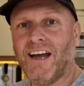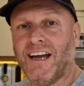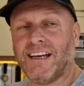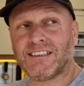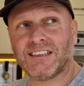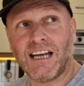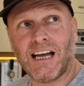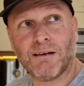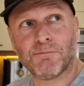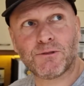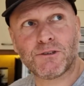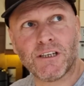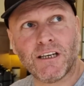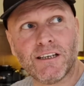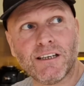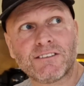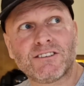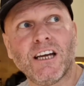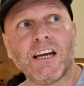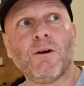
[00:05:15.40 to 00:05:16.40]
It's
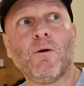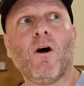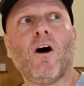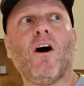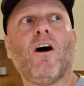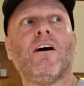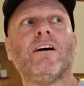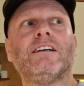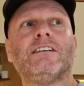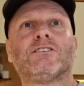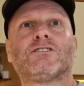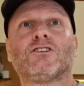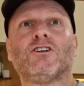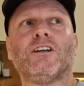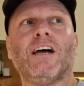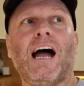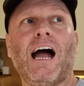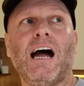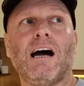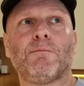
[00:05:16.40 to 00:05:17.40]
absolutely, I tell you what, it's
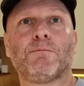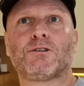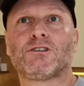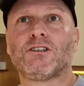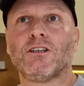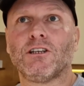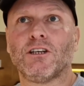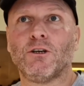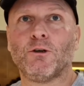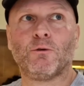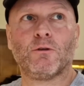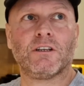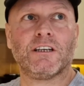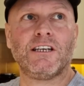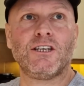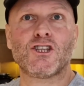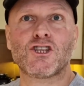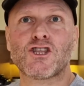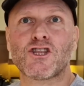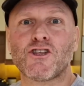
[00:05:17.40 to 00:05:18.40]
going to
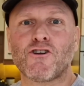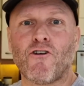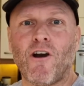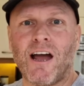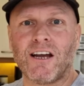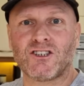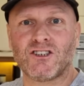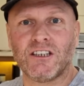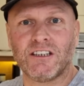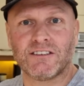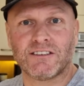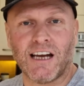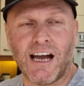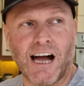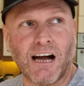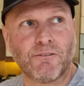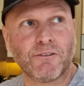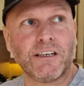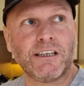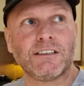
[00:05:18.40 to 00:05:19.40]
absolutely thrash it
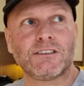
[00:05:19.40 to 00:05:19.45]
down.